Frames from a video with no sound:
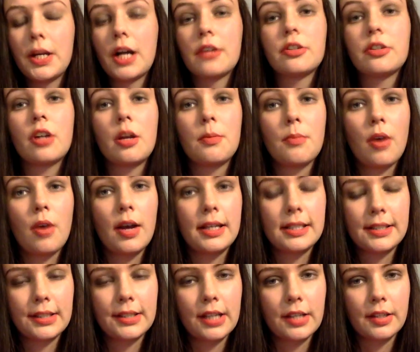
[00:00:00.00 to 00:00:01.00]
I don't mind
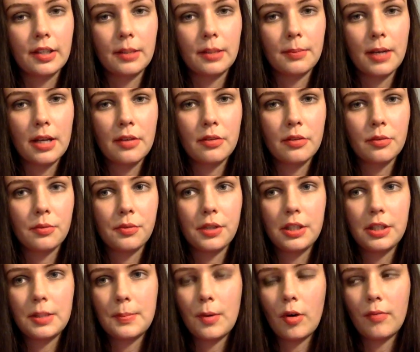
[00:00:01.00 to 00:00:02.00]
discussing personal
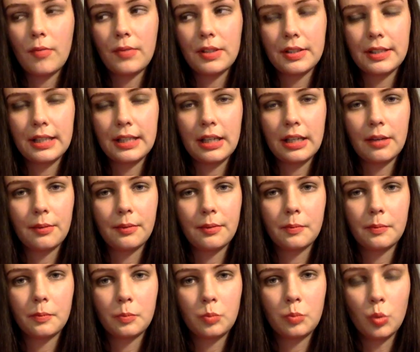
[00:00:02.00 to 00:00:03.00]
things, but obviously I
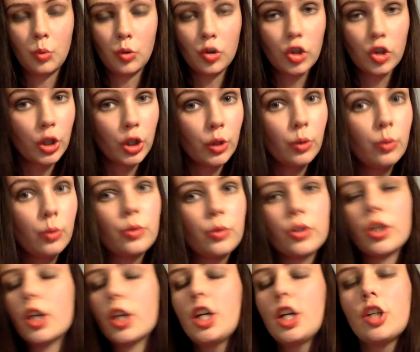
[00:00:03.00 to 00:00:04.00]
will choose
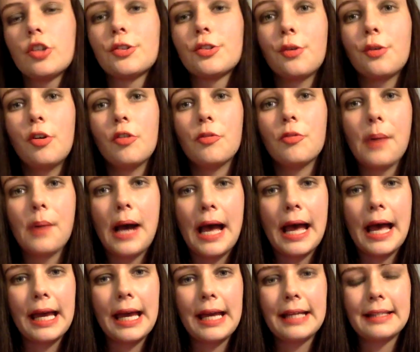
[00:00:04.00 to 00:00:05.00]
sort of where
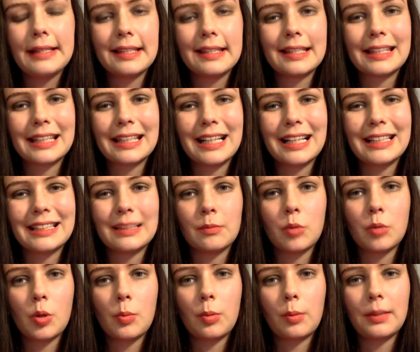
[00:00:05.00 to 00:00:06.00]
it is discussed, and
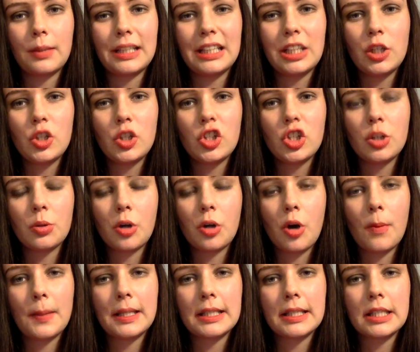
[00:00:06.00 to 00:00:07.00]
probably YouTube
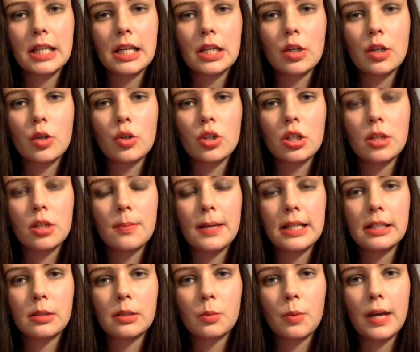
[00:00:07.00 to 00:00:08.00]
comments are not the
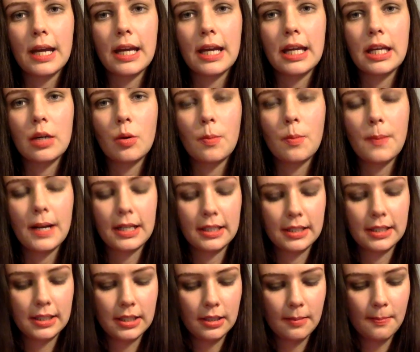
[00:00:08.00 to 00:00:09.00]
best way or
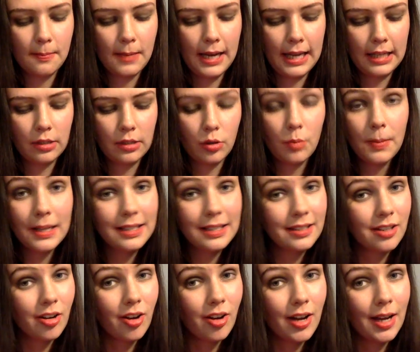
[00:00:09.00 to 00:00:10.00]
best place or best
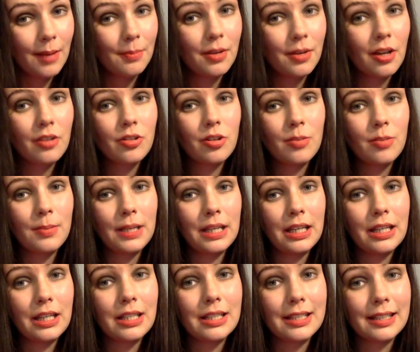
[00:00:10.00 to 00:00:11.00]
time to
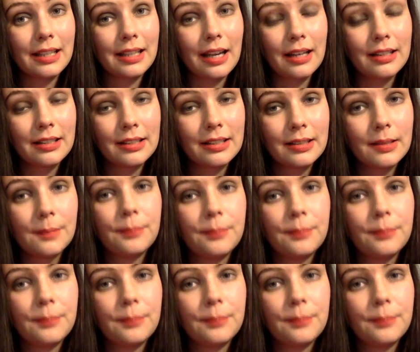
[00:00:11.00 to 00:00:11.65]
be discussed.